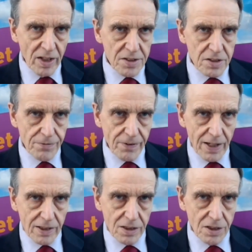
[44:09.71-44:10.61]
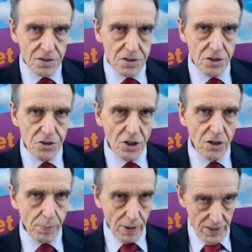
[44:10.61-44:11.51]
is the fact that
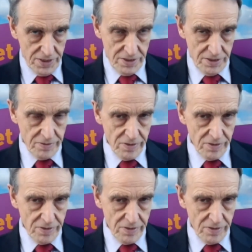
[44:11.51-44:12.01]
Joe Biden,